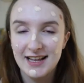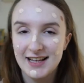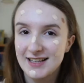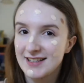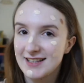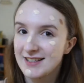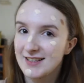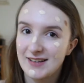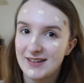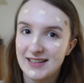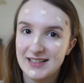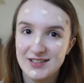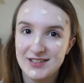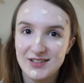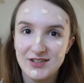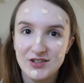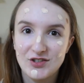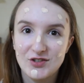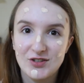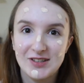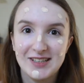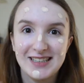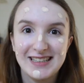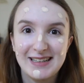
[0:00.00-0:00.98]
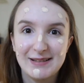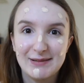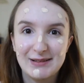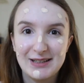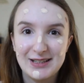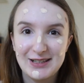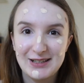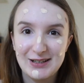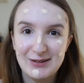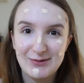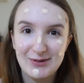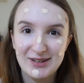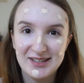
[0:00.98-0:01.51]
So as usual, I'm going
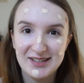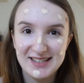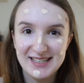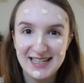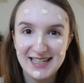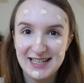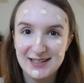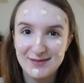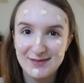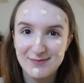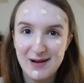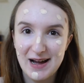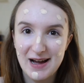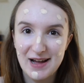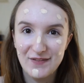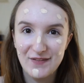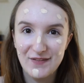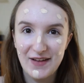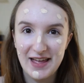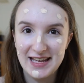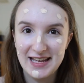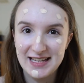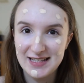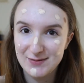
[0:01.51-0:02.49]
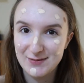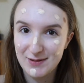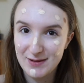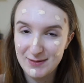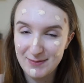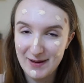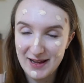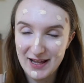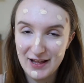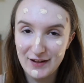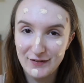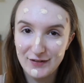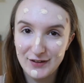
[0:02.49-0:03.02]
to do one side of my face with
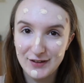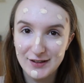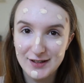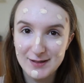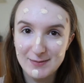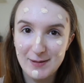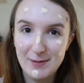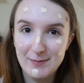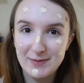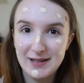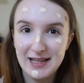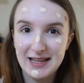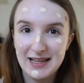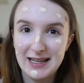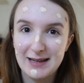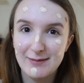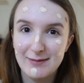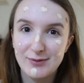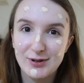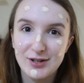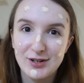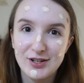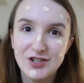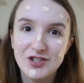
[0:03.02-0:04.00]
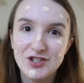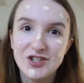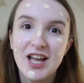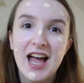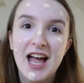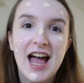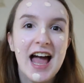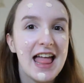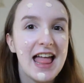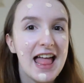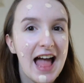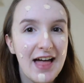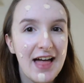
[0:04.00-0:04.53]
my e.l.f. Ultimate Blending Brush
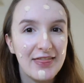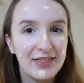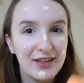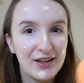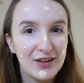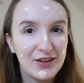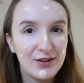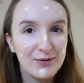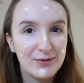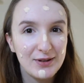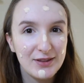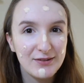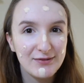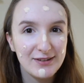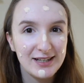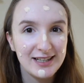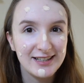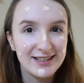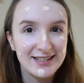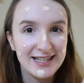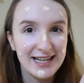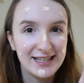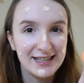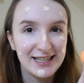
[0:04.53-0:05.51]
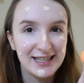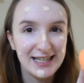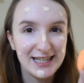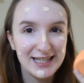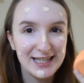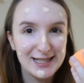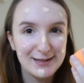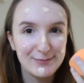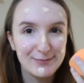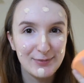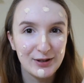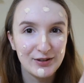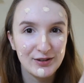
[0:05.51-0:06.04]
and the other with the Real Technique
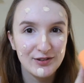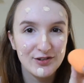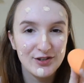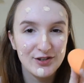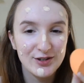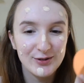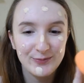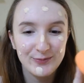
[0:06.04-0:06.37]
sponge.